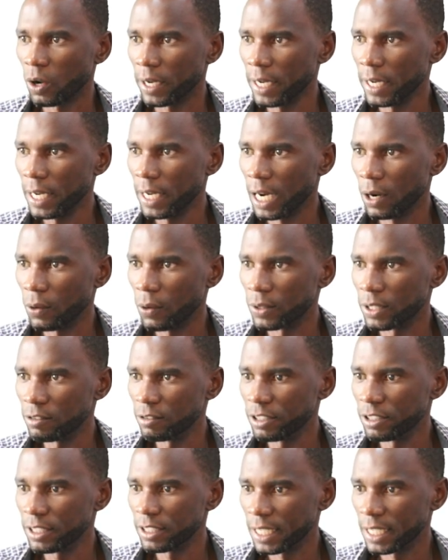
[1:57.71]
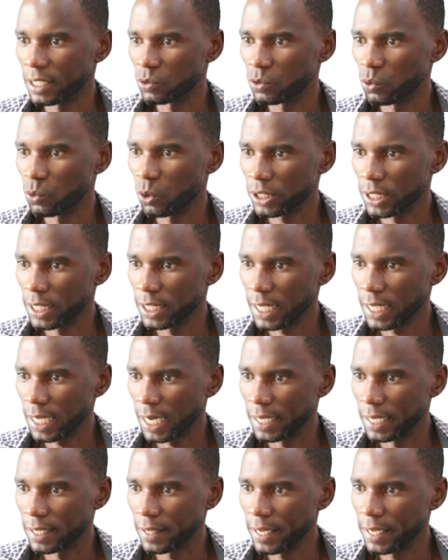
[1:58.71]
Okay, I'll leave it at wall
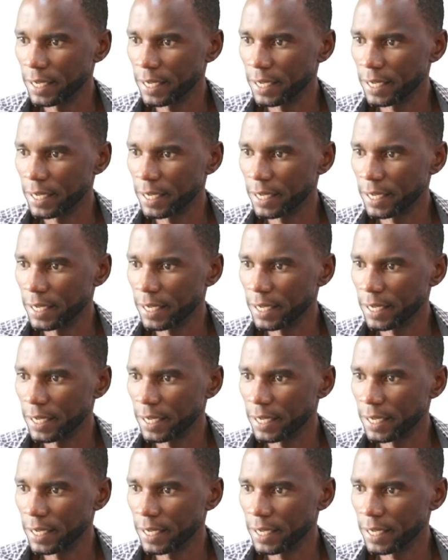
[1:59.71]
center line.